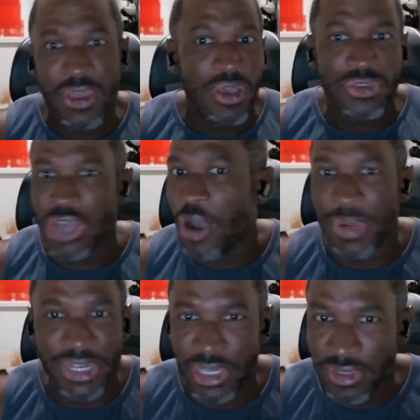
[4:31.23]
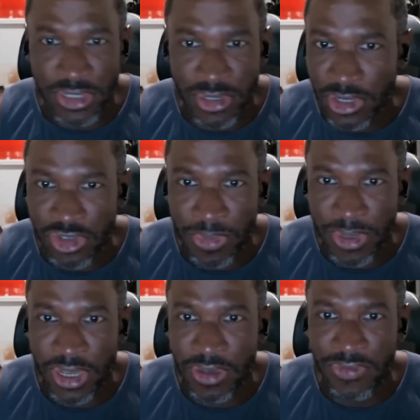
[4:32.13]
So how many deals is Trump
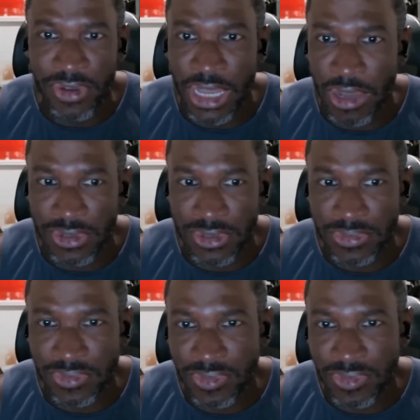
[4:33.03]
going to have announced?